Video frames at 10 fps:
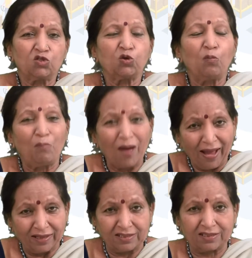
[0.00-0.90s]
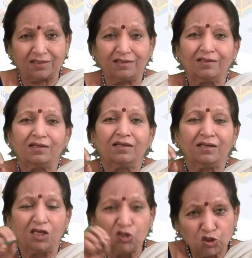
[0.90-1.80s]
So banks,
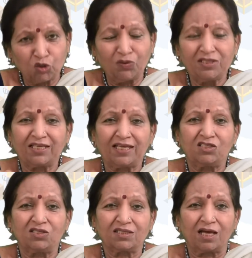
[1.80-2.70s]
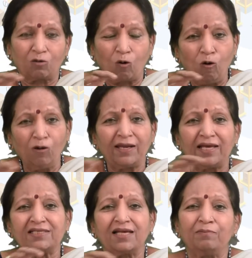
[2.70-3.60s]
insurance agents are all
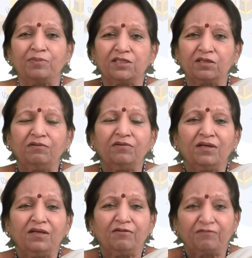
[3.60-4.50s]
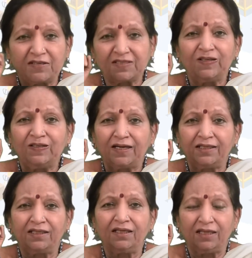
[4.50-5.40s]
examples of
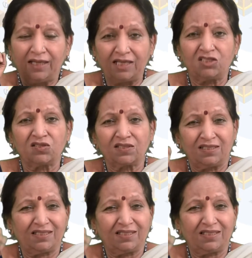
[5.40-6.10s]
facilitating agencies.